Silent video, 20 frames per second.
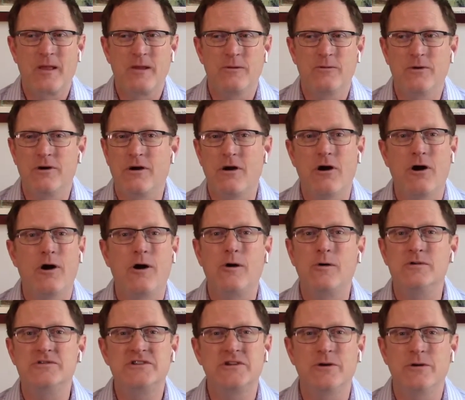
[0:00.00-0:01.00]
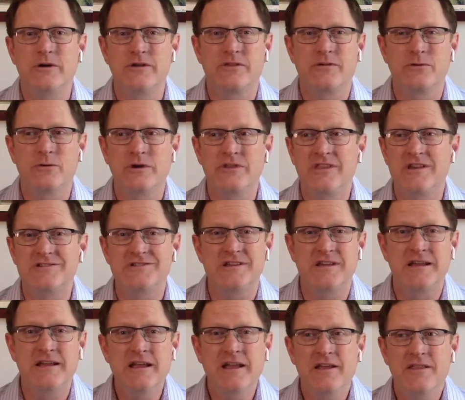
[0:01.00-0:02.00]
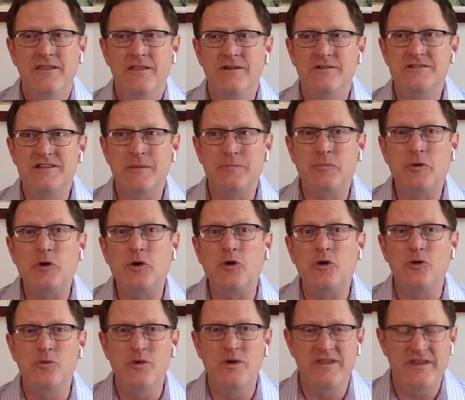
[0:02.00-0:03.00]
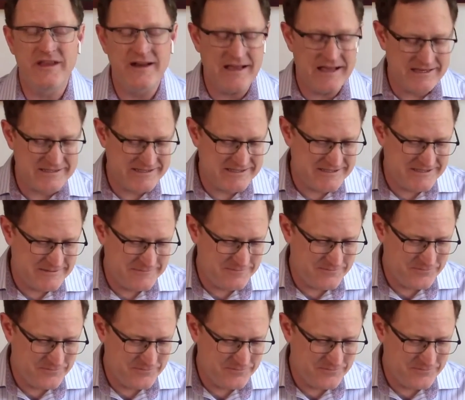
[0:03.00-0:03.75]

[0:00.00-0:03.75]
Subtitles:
We're always going through it. There's a pull within us.